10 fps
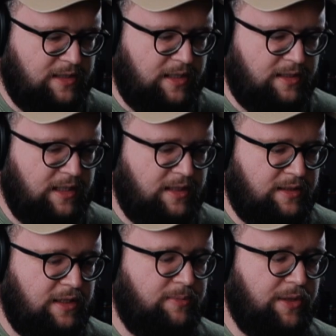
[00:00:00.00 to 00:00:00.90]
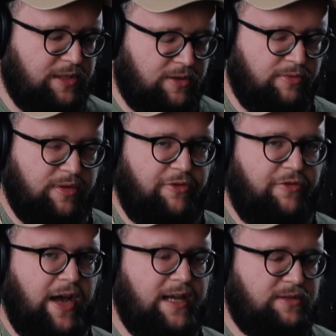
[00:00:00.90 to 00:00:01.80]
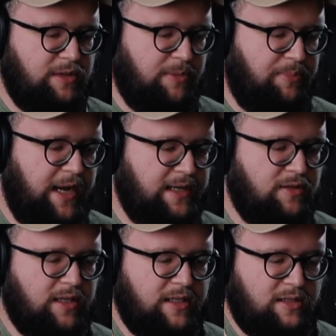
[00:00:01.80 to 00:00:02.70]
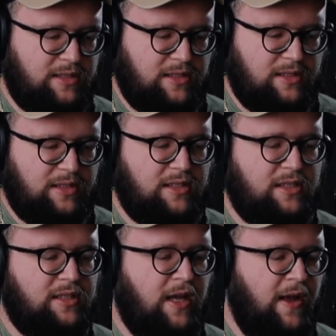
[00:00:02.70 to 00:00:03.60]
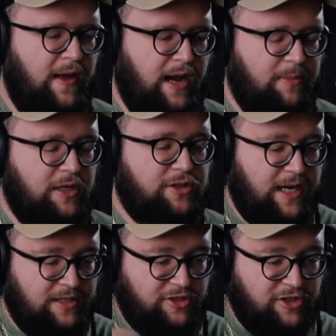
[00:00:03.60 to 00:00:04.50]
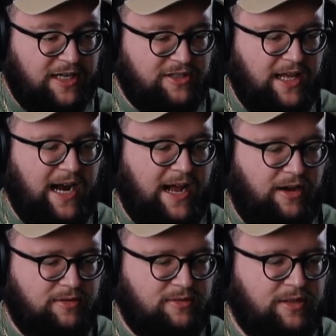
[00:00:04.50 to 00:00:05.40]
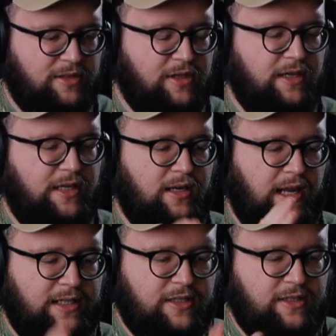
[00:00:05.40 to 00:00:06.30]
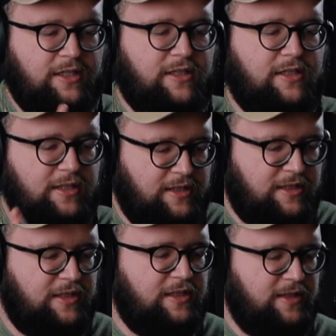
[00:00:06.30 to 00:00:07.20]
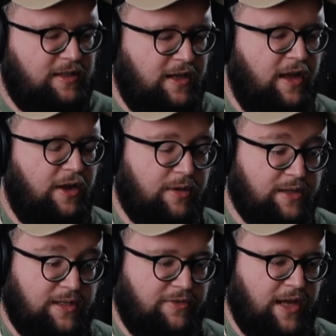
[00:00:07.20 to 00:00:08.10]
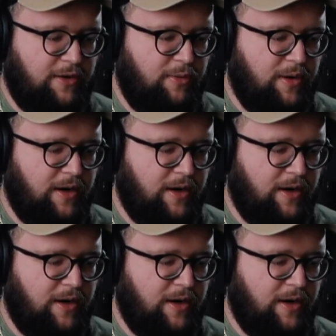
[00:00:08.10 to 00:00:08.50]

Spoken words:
tick, tick, but it's going really fast with the bike. So it's like, and I'm going to try and stretch that out to turn it into like, tick, tick, tick, tick. We're going to see if that could work.